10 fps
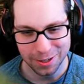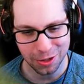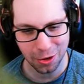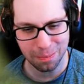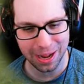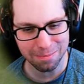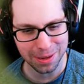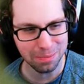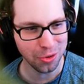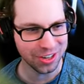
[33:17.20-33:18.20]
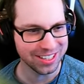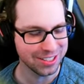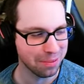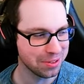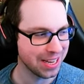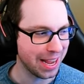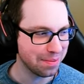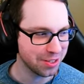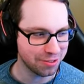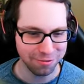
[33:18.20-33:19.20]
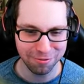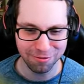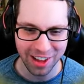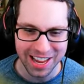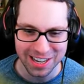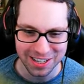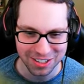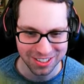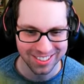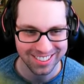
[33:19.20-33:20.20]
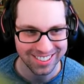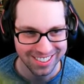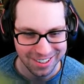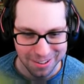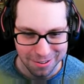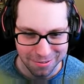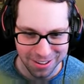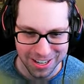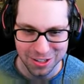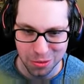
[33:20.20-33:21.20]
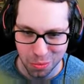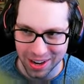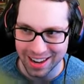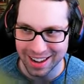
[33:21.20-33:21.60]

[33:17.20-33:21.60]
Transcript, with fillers: You know, my memory sometimes fades. third shot. Fades away.